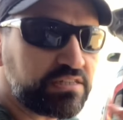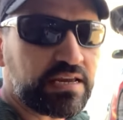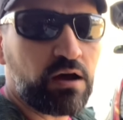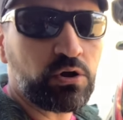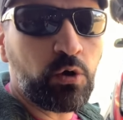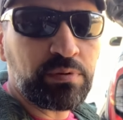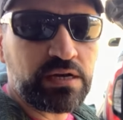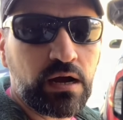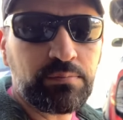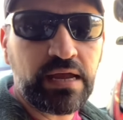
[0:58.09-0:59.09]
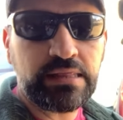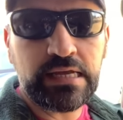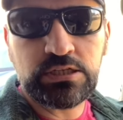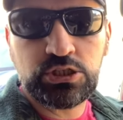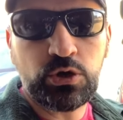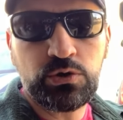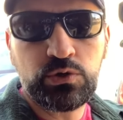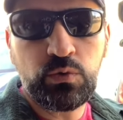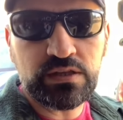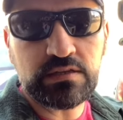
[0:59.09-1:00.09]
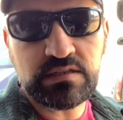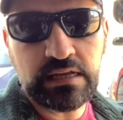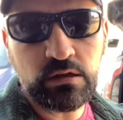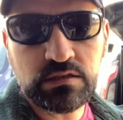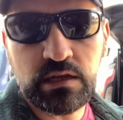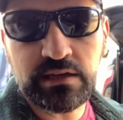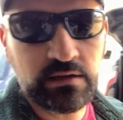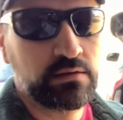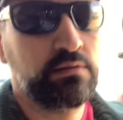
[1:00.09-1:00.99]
this out, open it up, and then show you what this thing looks like.